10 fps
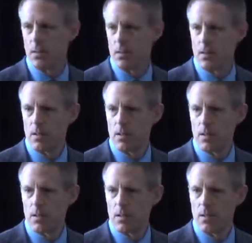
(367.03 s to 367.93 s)

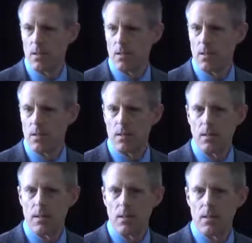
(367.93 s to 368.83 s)

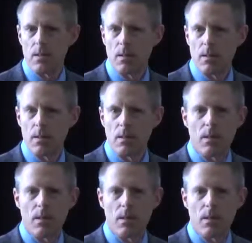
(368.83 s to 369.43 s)
(silence)